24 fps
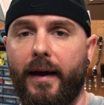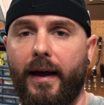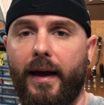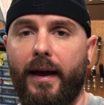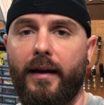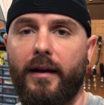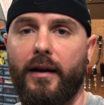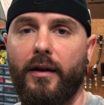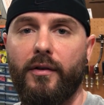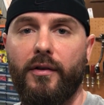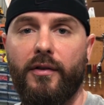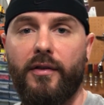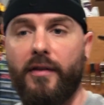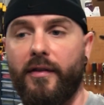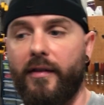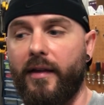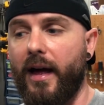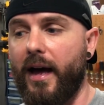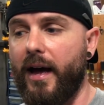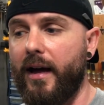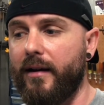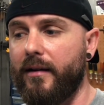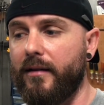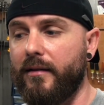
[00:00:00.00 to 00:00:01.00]
And other than
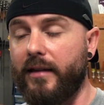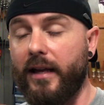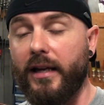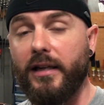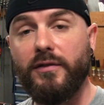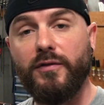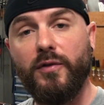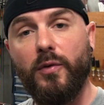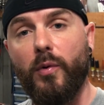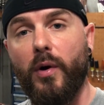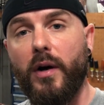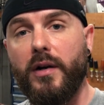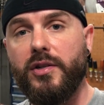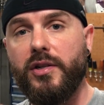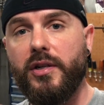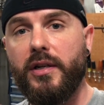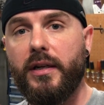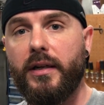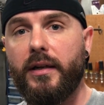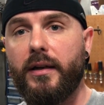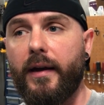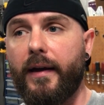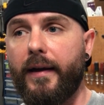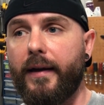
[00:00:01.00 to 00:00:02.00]
that, thanks for
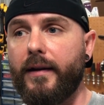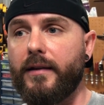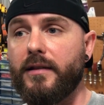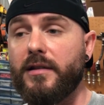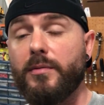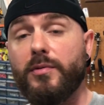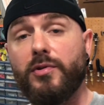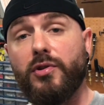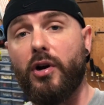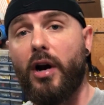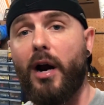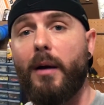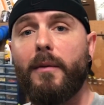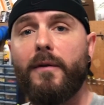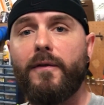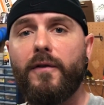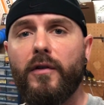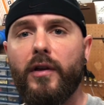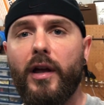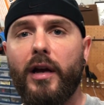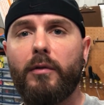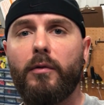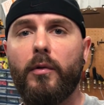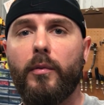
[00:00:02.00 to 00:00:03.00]
watching and subscribe if
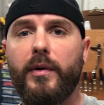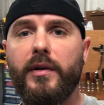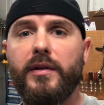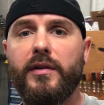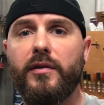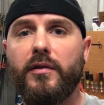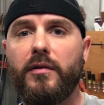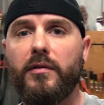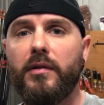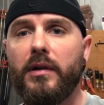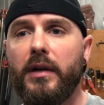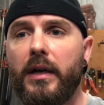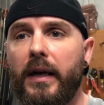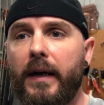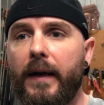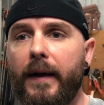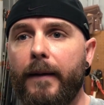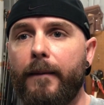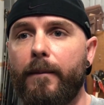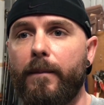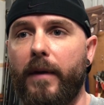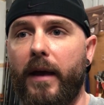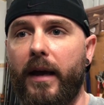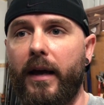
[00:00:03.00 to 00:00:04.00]
you like what we do,
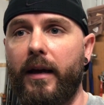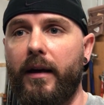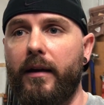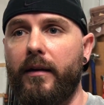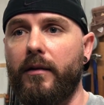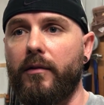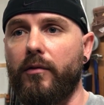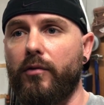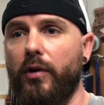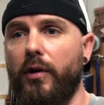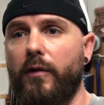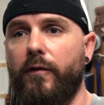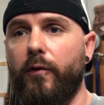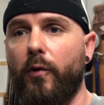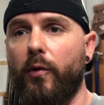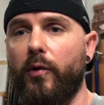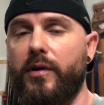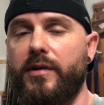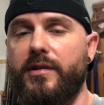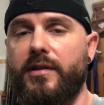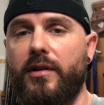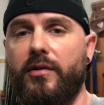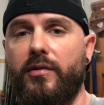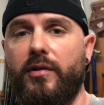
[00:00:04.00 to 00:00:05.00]
and look
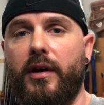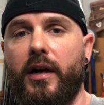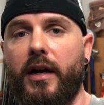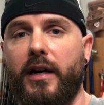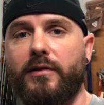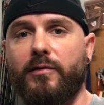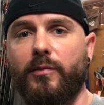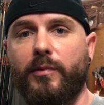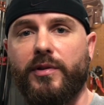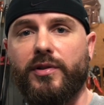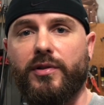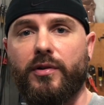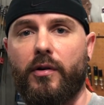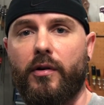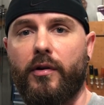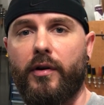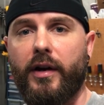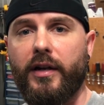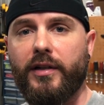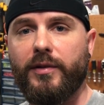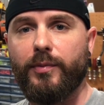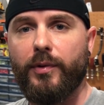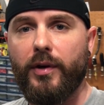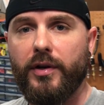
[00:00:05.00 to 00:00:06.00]
forward to seeing you guys when we start our
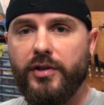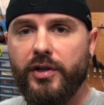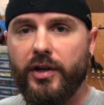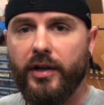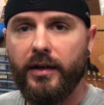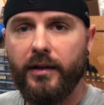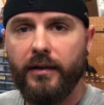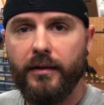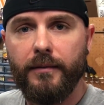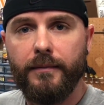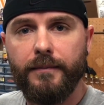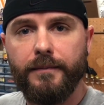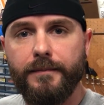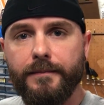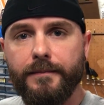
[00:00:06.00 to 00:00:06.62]
next project.